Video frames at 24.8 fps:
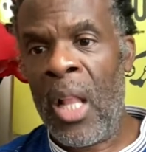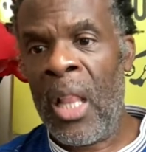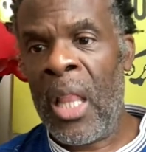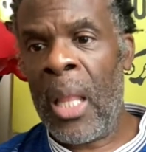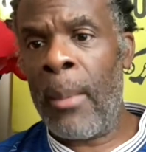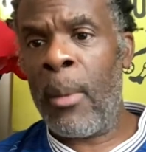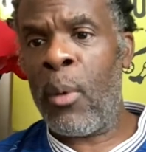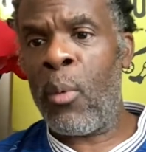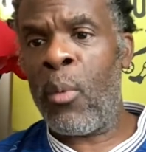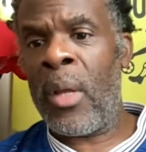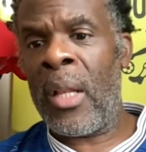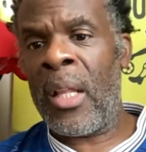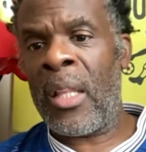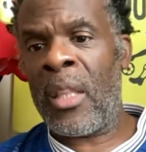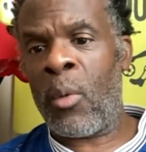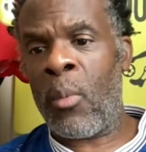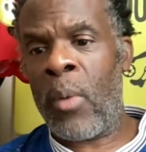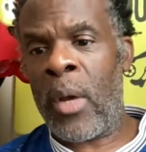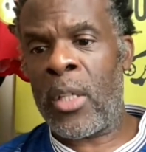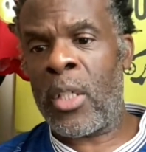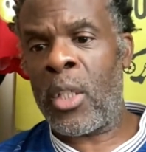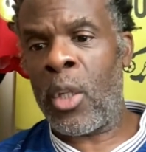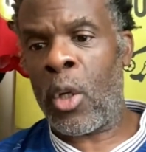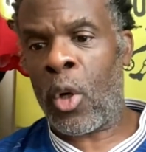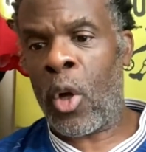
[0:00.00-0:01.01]
Let me read out the
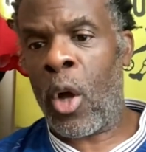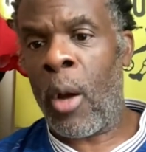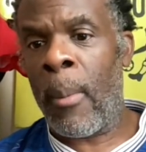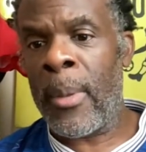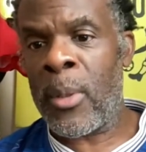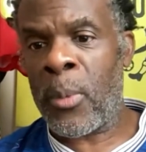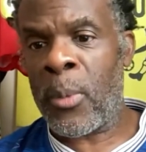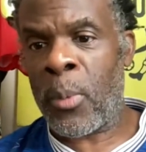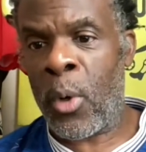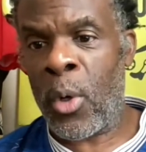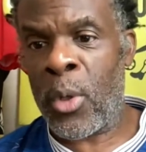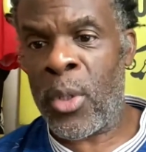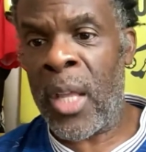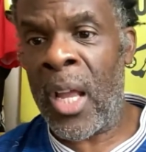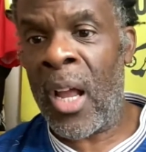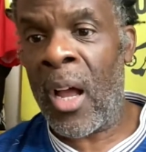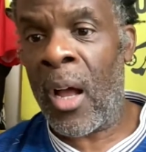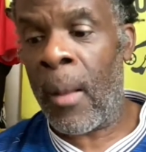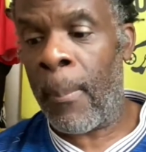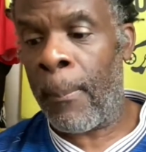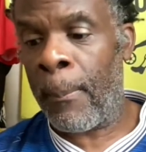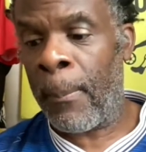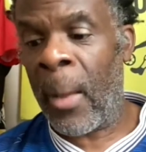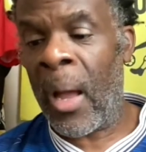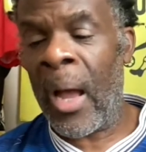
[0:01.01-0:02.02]
rest of your comments because they
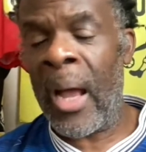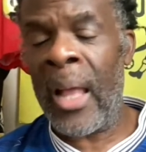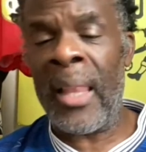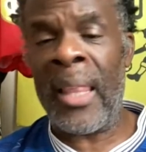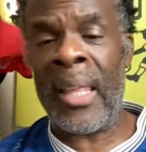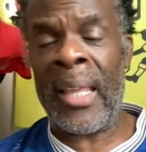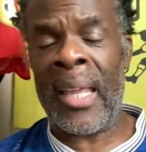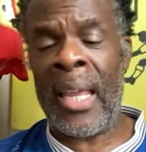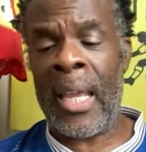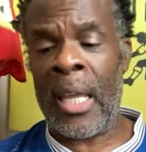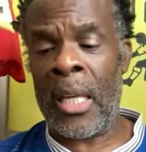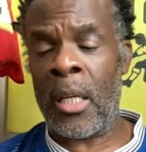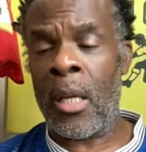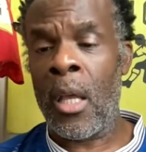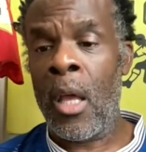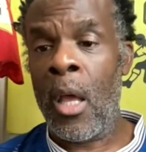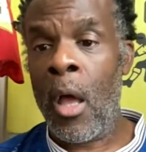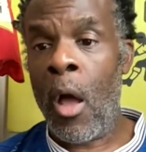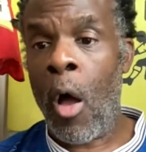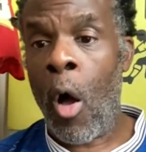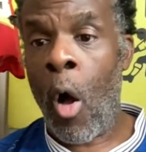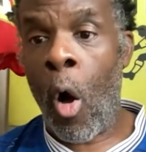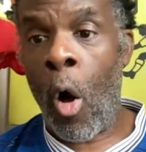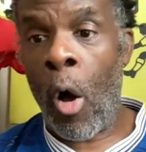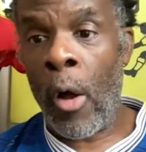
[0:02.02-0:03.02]
are piling in
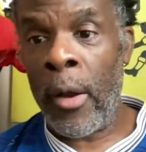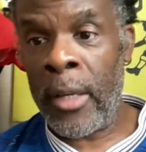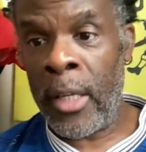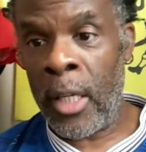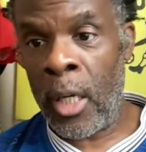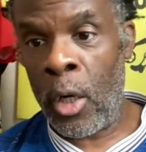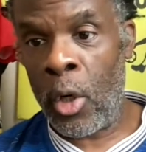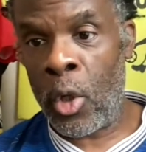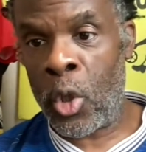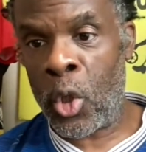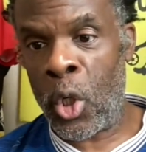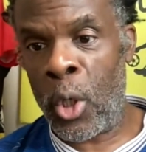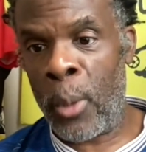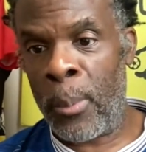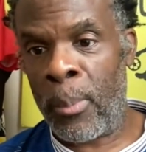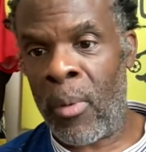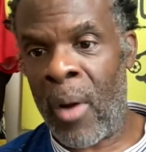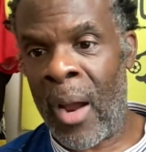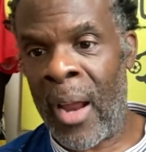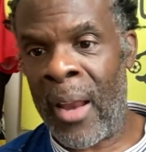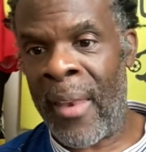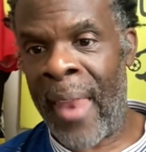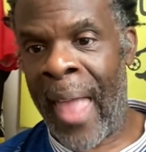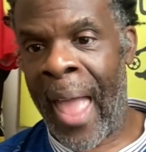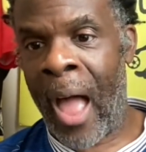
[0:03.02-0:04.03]
on YouTube
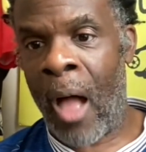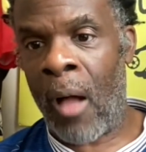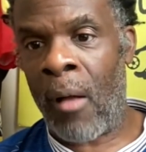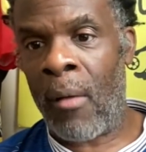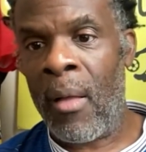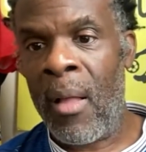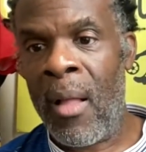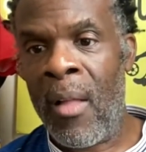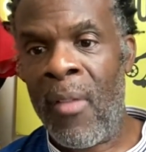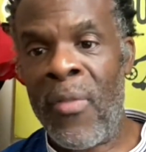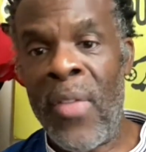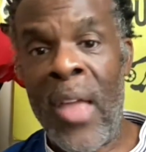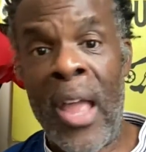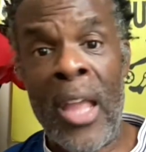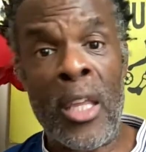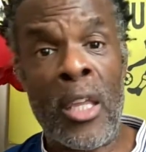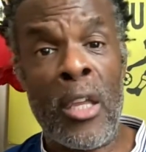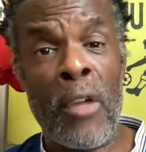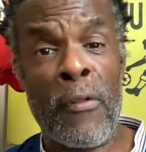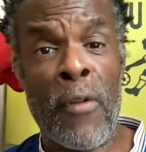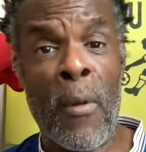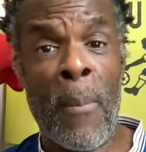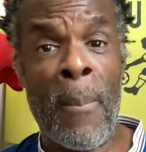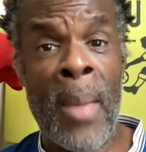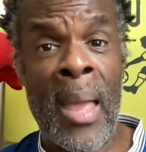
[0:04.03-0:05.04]
right now. Thank
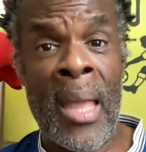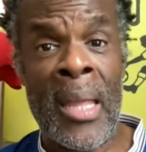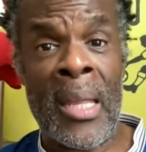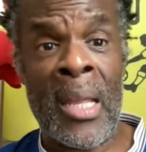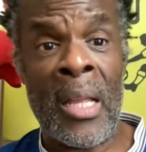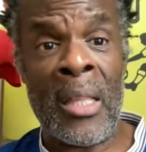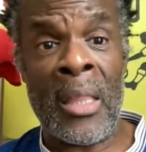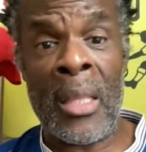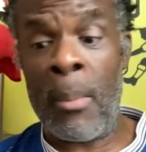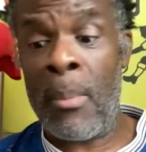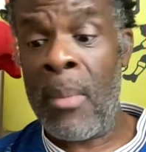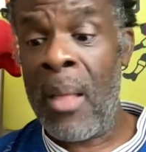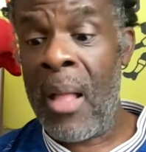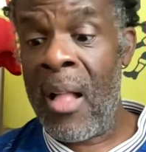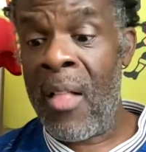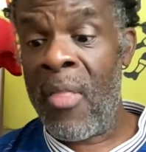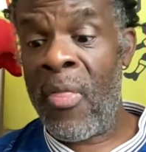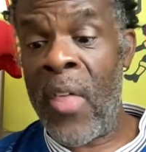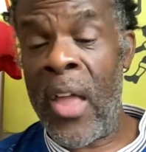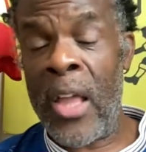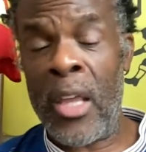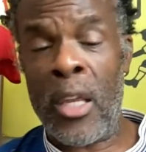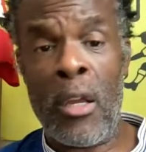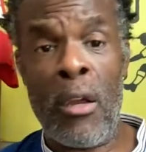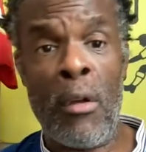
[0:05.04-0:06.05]
you for making them.
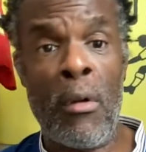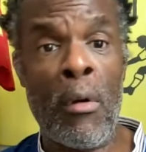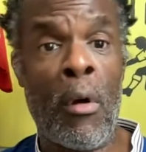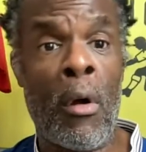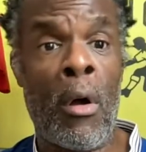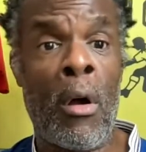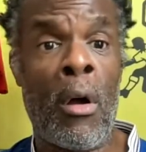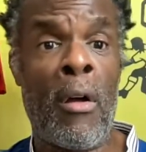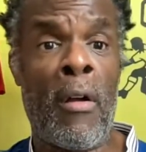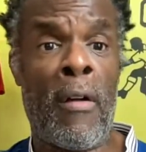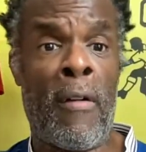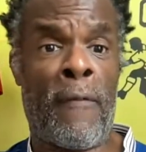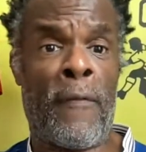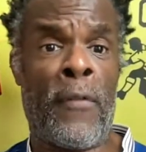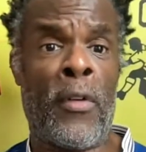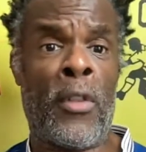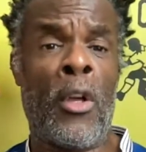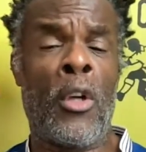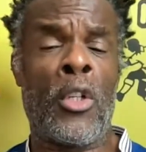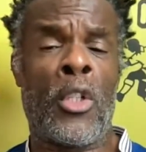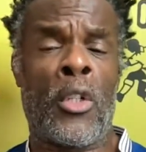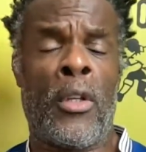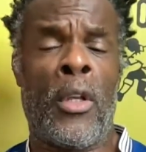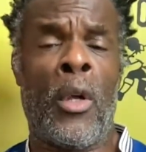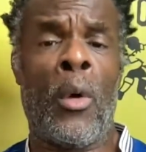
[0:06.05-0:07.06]
Thank you for
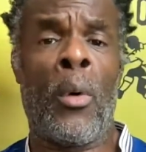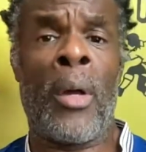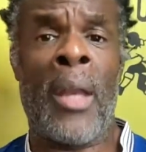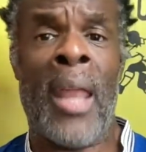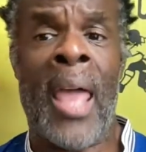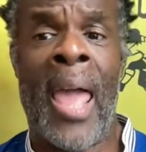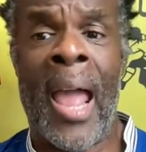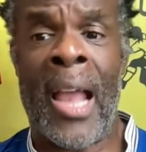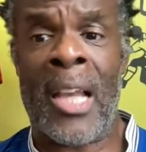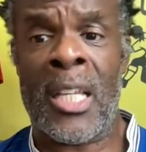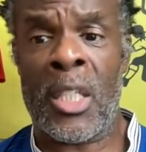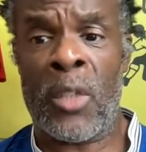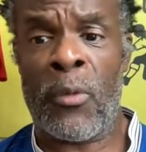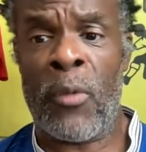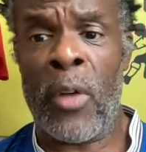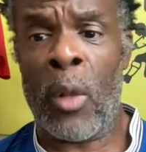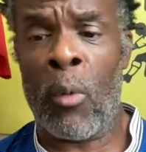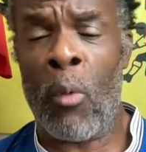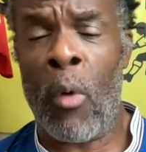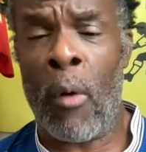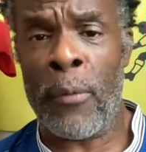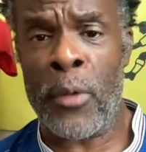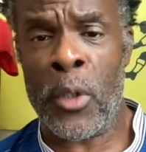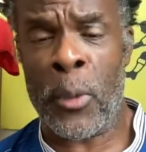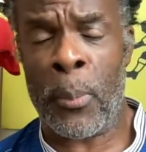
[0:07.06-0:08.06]
those of you on X, fellow
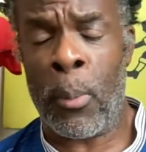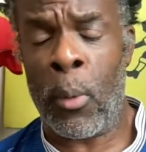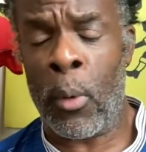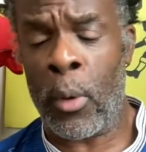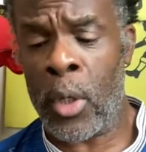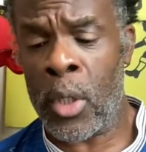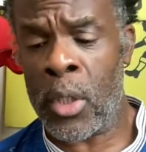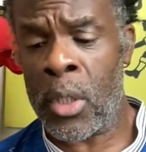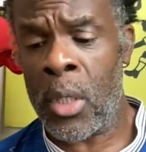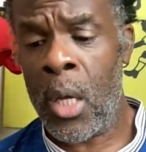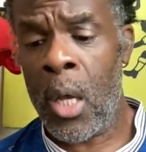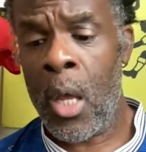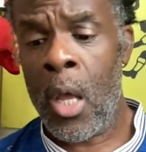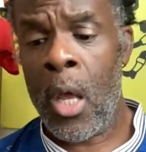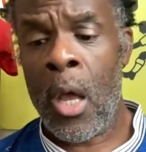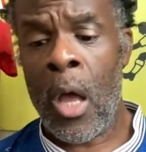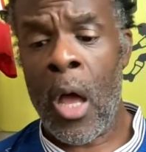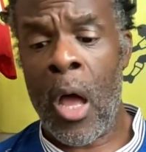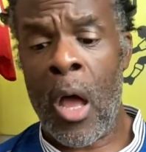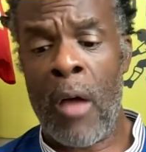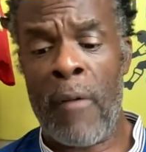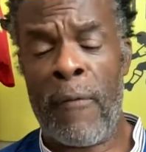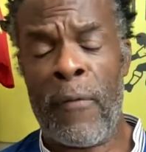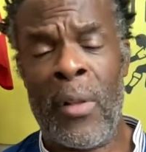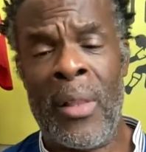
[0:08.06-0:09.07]
Watford supporters,
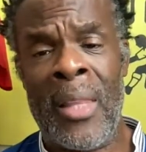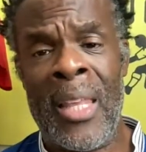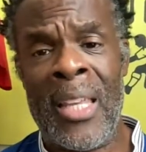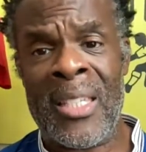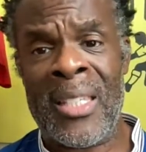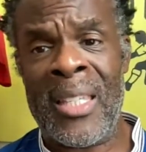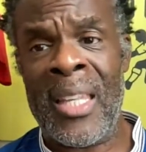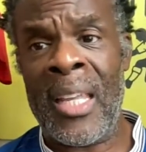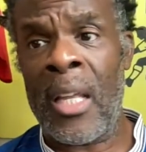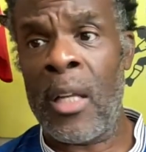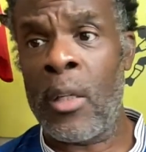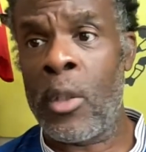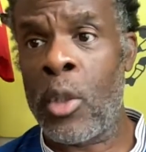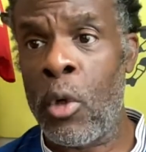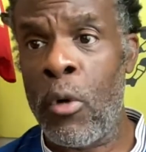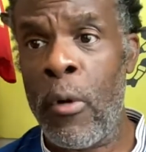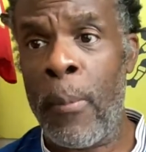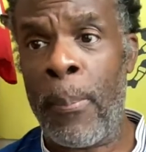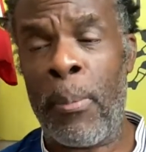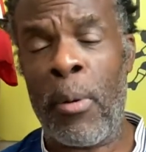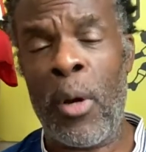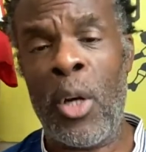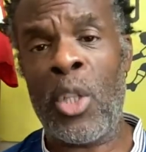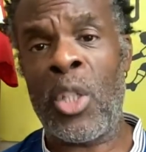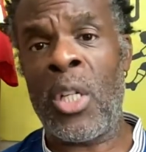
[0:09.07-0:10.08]
for listening. Do
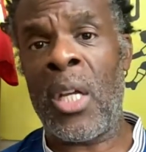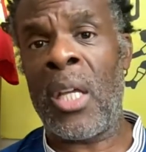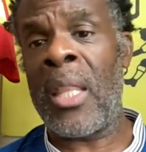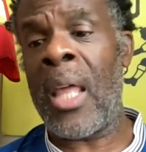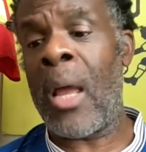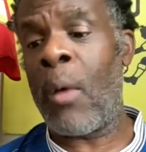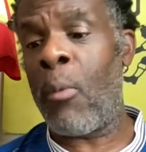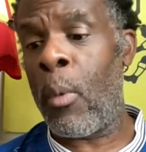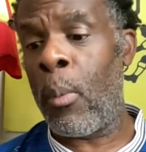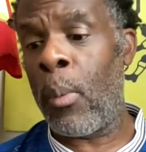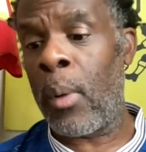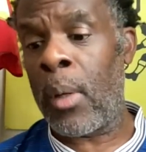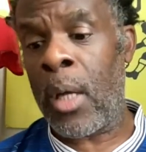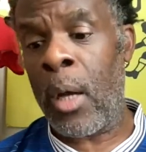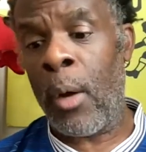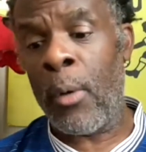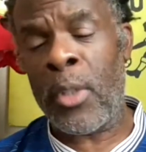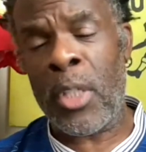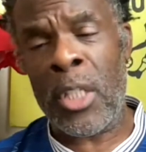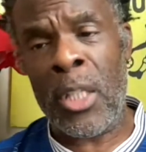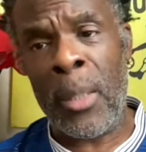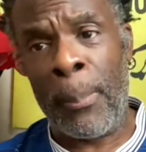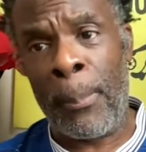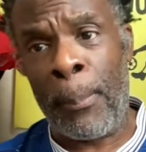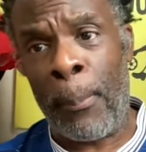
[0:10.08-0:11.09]
appreciate that. We will go
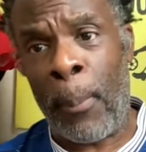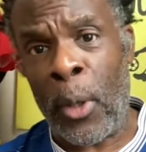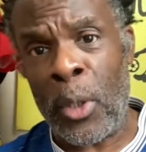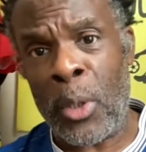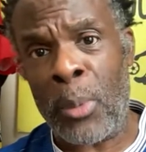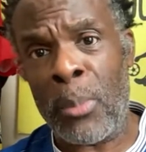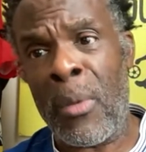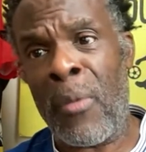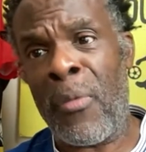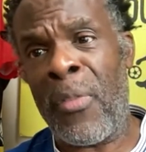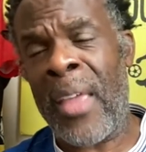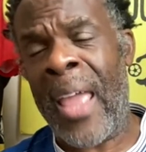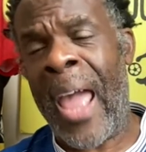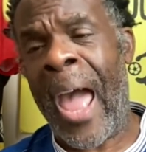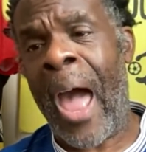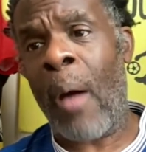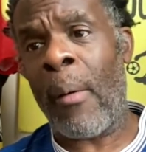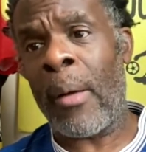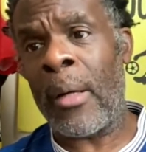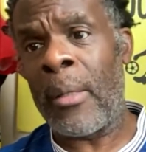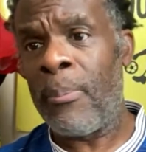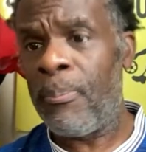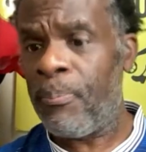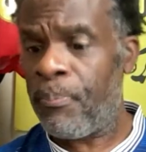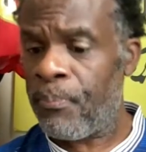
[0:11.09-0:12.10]
to the bottom of the hour,